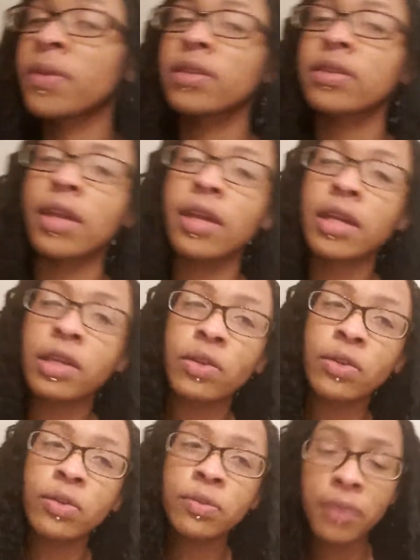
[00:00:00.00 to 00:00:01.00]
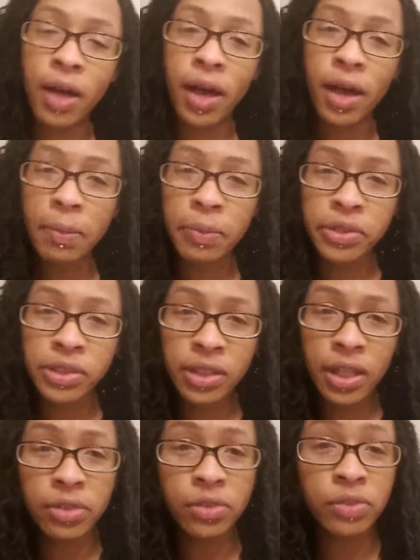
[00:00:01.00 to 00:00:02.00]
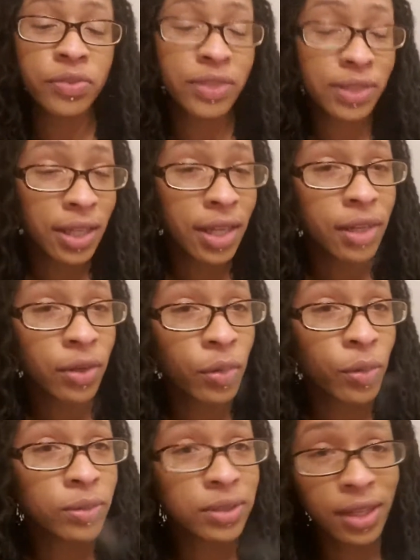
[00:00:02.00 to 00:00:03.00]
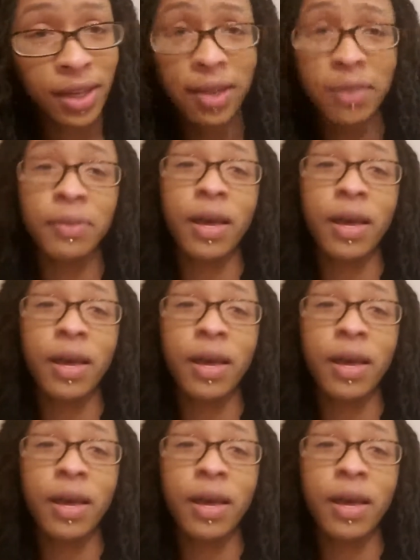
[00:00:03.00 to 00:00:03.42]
Thank you. I appreciate you for staying the whole time.